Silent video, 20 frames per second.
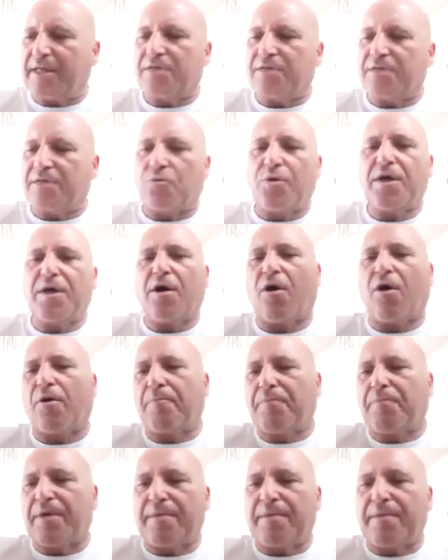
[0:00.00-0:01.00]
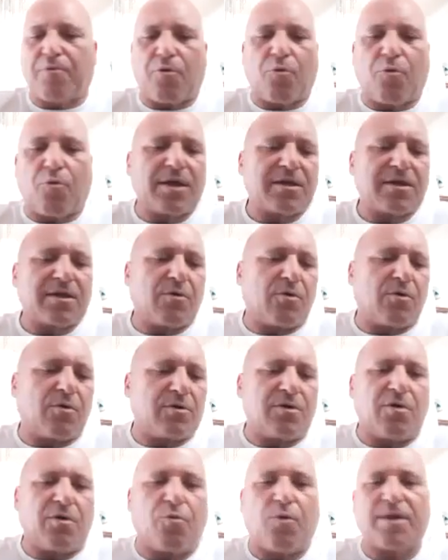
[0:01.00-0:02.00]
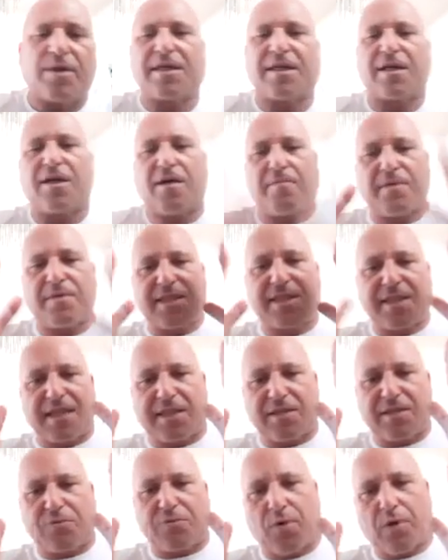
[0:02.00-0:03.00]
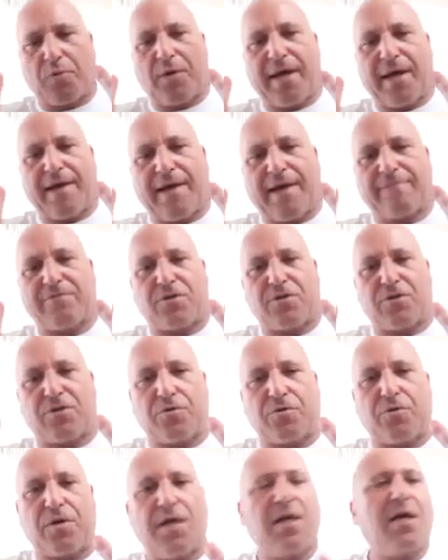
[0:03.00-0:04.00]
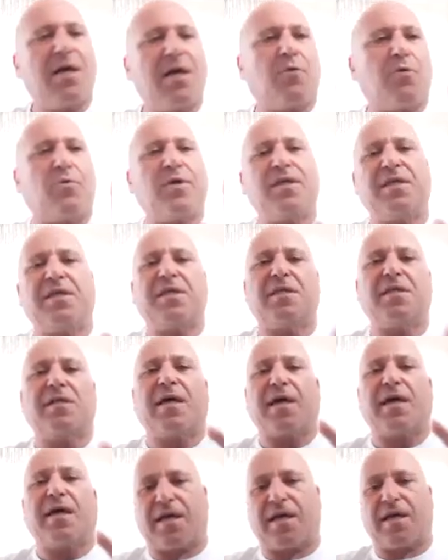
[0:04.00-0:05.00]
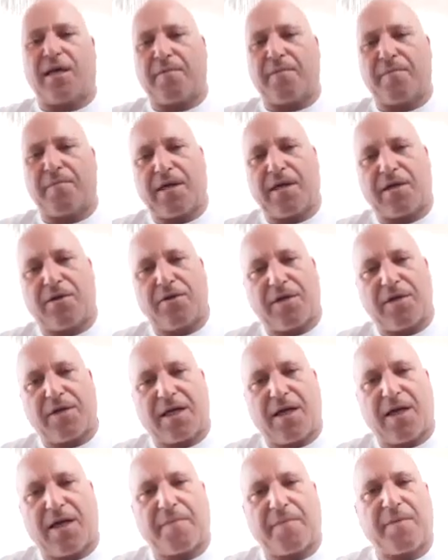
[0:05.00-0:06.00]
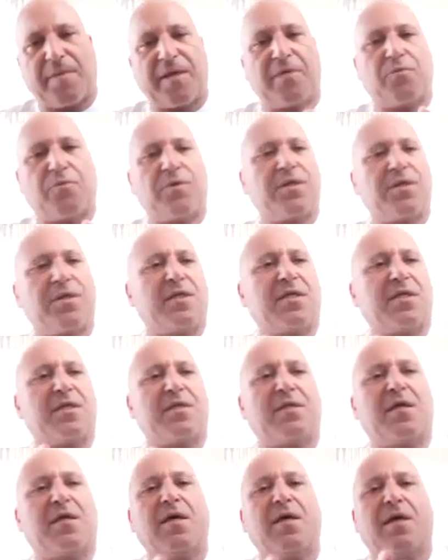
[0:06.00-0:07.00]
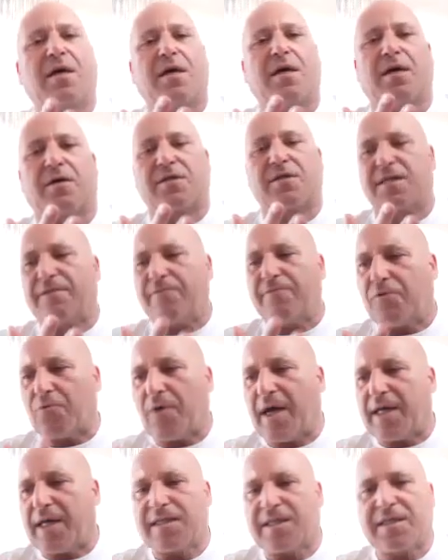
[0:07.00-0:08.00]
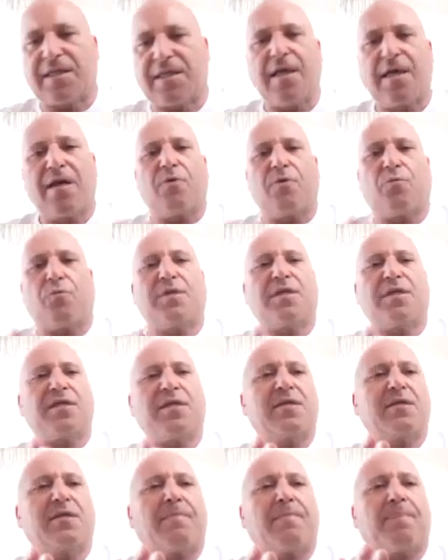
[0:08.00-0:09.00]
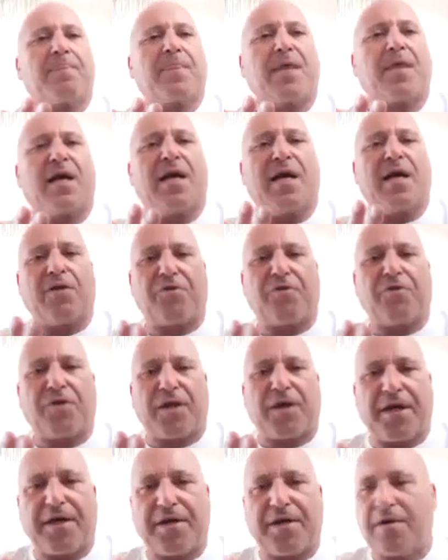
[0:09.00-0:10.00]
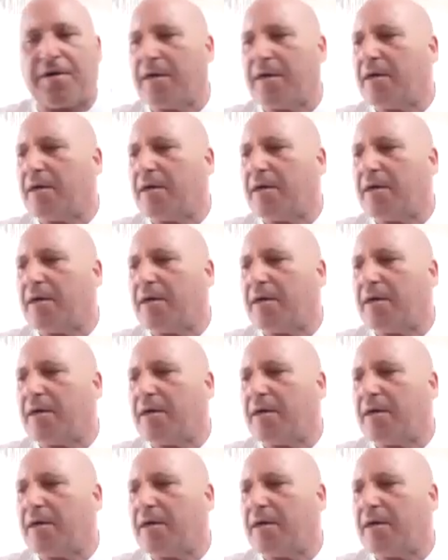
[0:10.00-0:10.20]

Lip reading: We are people. What's the common sense? What do we have to do? We need economy, a good economy. We need civil rights. We need health care.